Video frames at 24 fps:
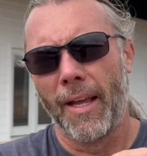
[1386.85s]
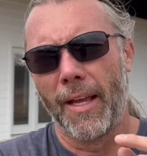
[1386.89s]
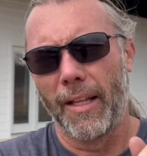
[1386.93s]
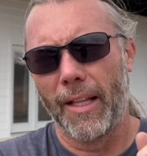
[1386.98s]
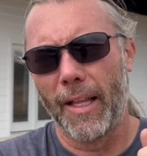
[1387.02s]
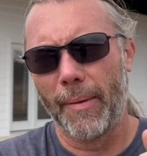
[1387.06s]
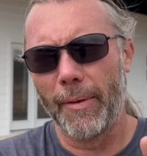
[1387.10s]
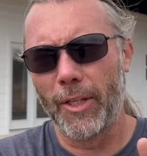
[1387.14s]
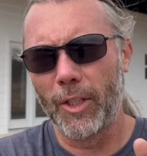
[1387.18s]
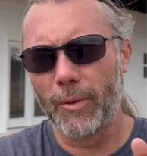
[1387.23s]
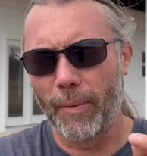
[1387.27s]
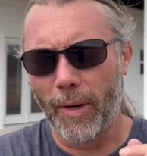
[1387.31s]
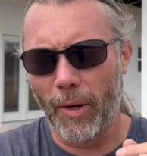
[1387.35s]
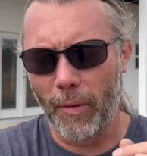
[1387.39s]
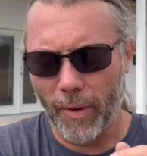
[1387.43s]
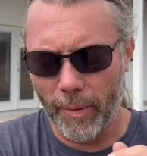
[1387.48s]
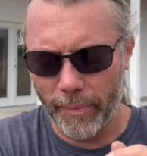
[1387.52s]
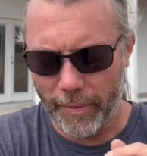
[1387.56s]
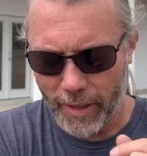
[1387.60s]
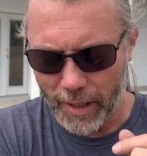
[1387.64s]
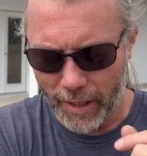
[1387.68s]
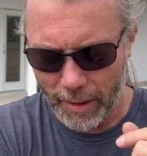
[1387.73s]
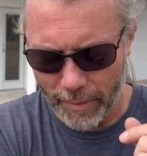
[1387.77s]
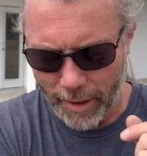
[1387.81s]
Let me explain what I'm
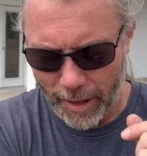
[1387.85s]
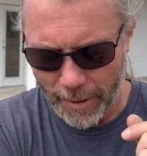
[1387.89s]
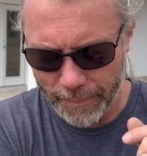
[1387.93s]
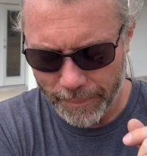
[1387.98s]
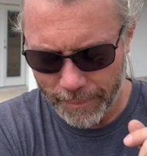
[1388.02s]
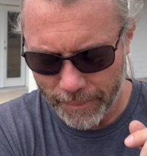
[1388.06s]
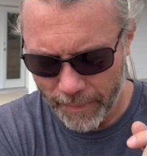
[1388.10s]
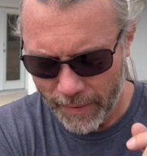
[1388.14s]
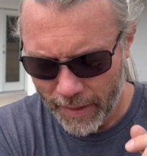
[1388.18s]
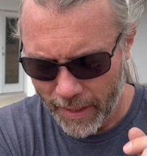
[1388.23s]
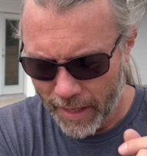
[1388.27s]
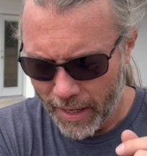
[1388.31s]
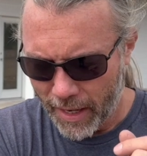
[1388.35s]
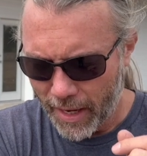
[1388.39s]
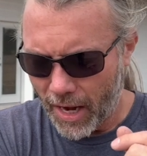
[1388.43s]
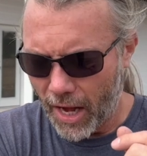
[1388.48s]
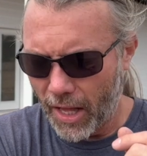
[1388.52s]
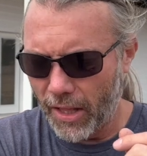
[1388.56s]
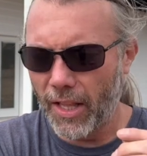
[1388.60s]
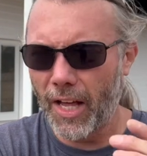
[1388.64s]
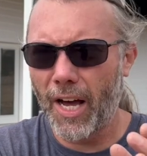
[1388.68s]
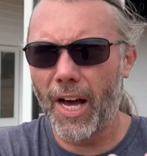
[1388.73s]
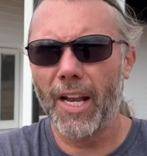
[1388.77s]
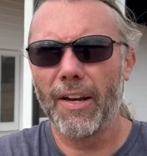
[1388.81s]
talking about. A
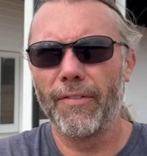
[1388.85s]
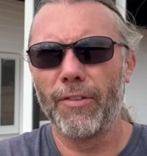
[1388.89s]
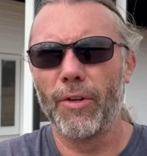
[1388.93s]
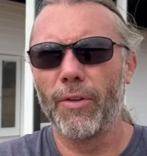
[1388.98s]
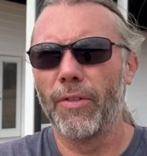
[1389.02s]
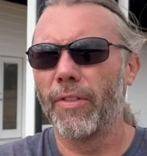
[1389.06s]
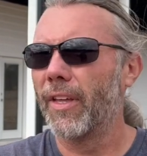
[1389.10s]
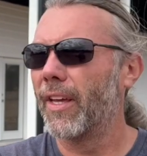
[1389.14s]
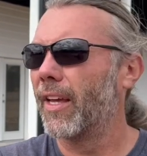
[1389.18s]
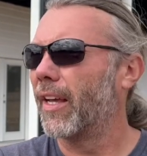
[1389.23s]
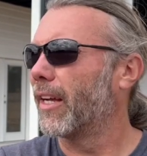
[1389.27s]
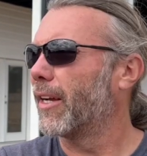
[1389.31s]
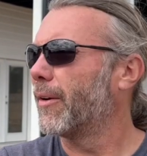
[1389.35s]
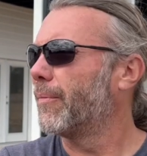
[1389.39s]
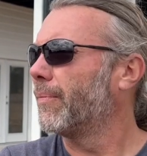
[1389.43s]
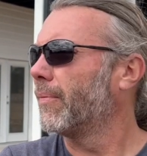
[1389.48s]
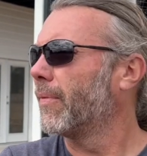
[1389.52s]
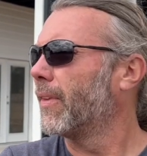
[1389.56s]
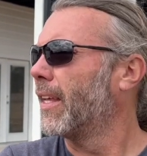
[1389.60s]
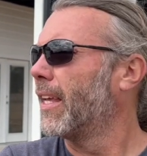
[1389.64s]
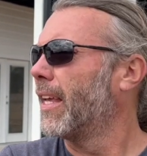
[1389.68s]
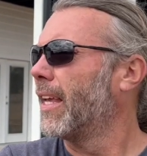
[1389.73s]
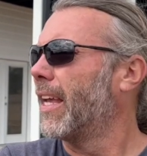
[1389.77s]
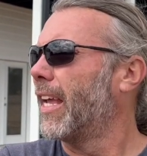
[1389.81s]
lot of you think
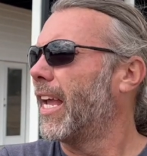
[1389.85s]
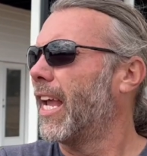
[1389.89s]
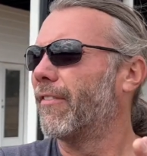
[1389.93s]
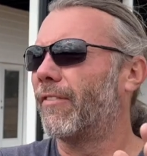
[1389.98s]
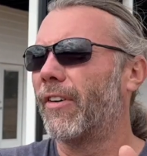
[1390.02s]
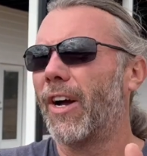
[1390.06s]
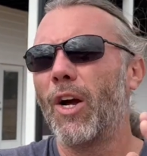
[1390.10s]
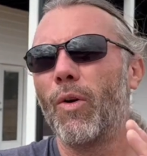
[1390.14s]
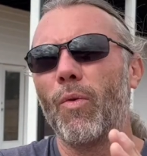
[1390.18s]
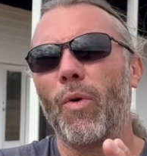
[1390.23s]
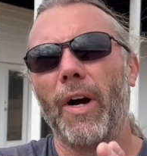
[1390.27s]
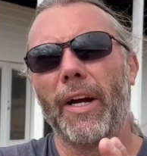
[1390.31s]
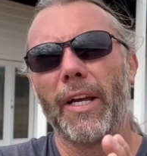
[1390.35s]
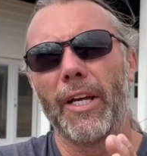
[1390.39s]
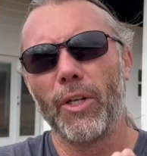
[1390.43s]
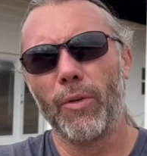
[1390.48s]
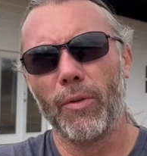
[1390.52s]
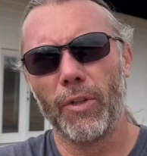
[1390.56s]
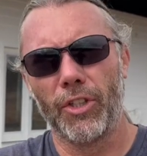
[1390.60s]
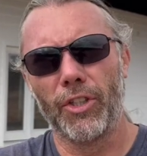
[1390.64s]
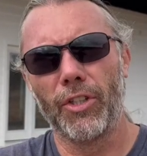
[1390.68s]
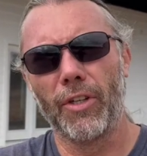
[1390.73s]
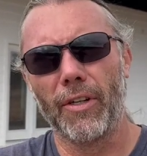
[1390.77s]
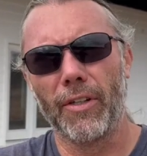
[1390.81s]
if I walk into
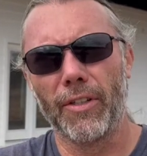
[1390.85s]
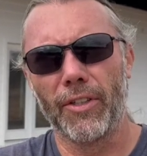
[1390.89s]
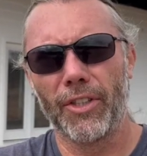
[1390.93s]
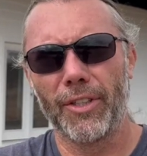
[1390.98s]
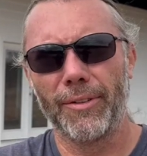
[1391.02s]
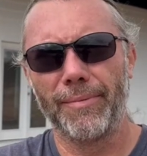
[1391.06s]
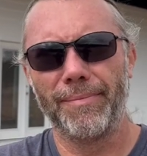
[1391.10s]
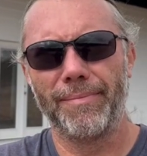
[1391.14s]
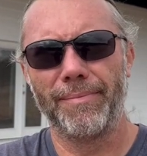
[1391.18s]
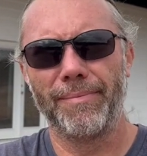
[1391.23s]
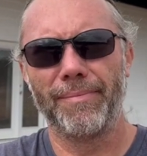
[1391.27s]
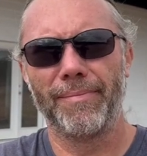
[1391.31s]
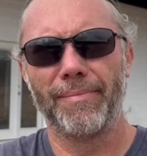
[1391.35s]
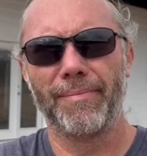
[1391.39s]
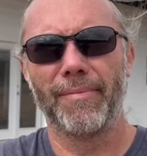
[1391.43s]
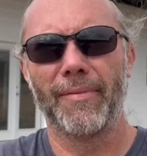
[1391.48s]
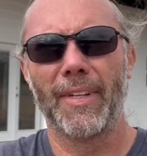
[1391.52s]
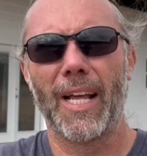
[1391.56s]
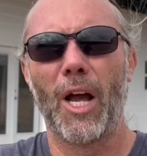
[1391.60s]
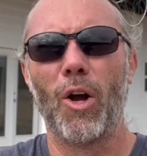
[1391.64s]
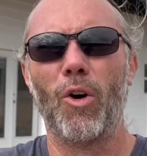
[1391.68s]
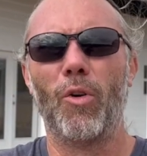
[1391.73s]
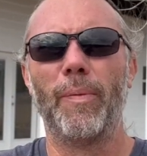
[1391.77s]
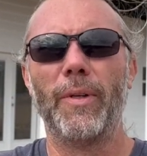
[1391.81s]
a church,
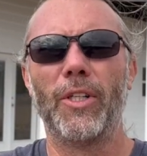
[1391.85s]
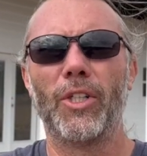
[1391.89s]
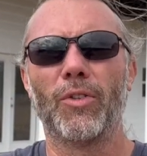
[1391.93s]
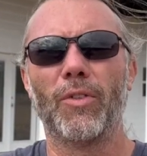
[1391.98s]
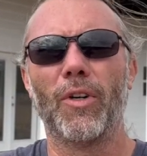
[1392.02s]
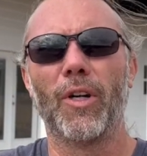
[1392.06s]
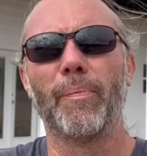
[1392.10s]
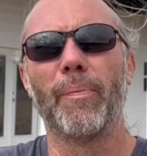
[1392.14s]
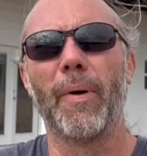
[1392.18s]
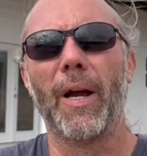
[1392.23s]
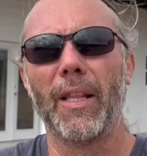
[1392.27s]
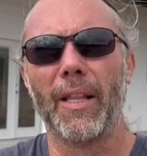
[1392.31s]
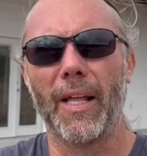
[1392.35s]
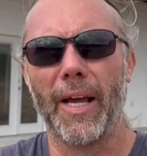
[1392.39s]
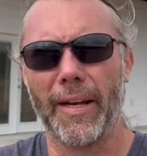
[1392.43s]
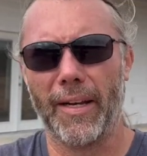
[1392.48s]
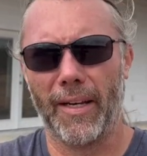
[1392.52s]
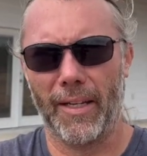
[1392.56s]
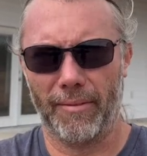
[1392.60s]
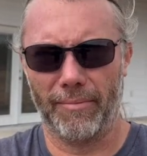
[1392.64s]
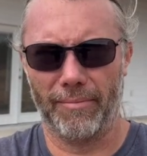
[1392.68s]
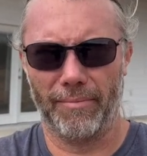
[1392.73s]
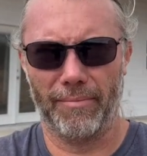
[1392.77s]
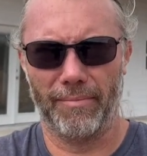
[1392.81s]
I will be struck by
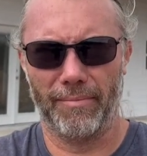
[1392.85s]
lightning.